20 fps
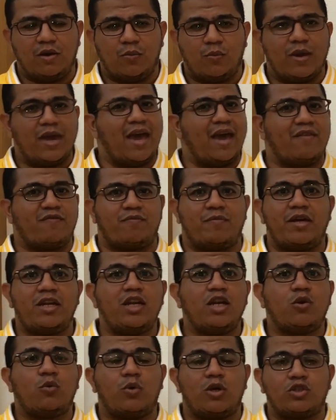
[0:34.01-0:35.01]
We have
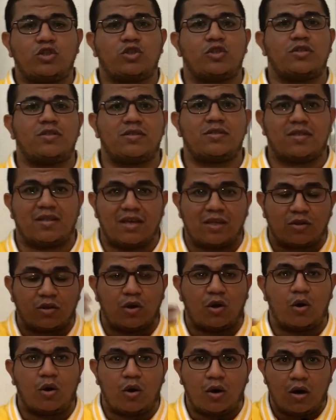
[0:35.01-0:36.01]
many questions that
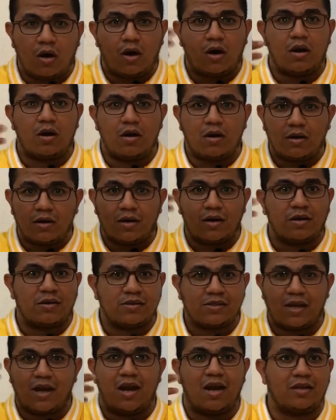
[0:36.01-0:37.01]
are
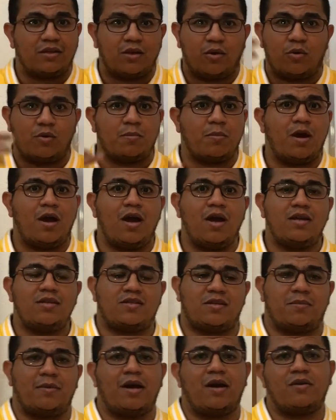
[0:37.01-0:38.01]
inside our
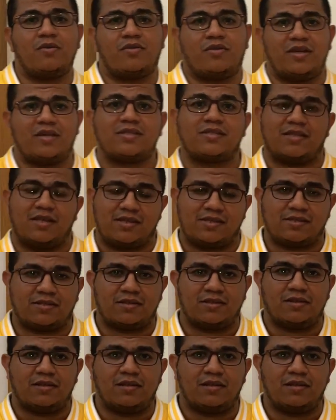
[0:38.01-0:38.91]
minds about this test.